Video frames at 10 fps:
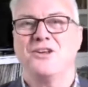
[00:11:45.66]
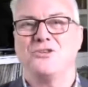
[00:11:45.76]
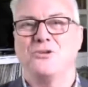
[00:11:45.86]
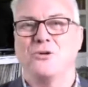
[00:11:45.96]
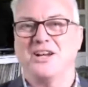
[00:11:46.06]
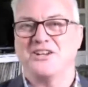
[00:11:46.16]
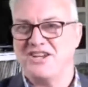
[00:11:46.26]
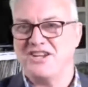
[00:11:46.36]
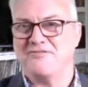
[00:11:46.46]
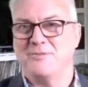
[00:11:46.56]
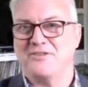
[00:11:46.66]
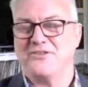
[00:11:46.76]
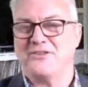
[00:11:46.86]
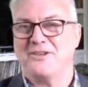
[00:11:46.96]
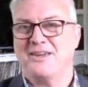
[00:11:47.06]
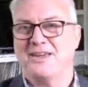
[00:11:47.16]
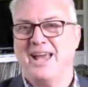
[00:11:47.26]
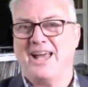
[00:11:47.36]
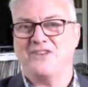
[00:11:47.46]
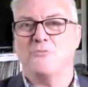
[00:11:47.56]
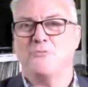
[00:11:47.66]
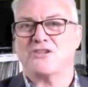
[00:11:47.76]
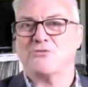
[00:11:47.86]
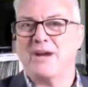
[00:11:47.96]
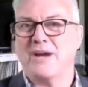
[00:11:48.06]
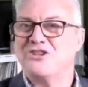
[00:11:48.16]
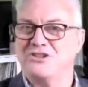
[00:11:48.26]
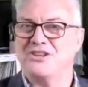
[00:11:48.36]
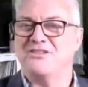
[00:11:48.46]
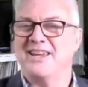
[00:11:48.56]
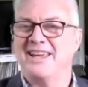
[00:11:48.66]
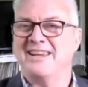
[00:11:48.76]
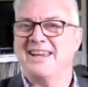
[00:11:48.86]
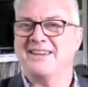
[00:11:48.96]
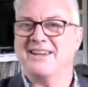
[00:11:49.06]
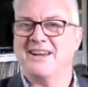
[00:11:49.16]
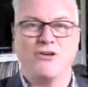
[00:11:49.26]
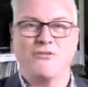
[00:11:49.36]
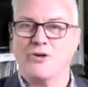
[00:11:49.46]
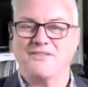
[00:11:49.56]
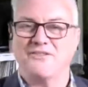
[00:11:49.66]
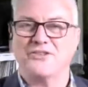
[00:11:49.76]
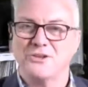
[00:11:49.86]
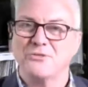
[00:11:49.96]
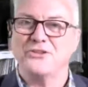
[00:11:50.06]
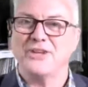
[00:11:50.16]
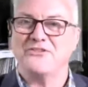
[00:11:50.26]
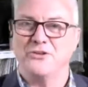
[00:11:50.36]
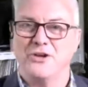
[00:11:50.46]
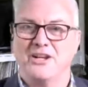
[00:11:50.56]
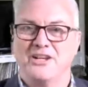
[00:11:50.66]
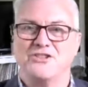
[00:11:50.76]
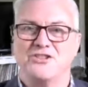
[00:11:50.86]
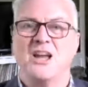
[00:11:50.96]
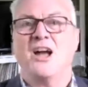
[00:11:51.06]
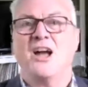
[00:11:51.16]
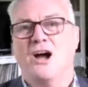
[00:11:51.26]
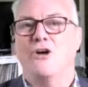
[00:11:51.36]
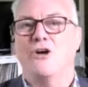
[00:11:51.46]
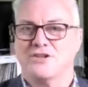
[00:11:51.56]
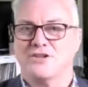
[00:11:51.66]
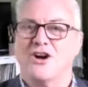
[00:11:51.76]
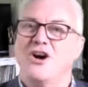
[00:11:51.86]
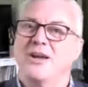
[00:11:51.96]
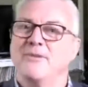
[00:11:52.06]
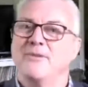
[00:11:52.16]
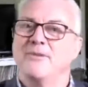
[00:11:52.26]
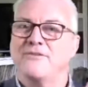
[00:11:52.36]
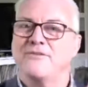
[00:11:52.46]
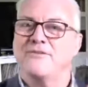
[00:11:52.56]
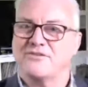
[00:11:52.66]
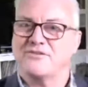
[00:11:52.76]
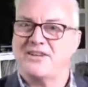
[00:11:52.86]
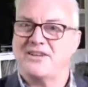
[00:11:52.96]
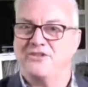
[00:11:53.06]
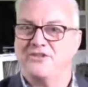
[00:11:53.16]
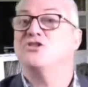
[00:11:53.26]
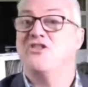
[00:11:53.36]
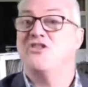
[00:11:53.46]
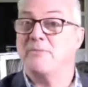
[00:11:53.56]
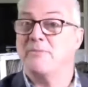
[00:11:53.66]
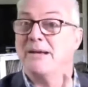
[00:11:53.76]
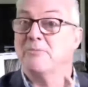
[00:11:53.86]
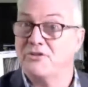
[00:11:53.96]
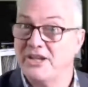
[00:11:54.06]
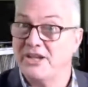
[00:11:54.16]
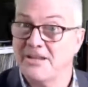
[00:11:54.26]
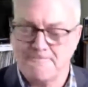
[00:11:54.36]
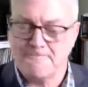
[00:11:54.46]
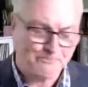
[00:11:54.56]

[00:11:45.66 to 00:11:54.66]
your achievements, and your maturation in a whole variety of skill sets and knowledge over time for those clusters. You should then be able to present that.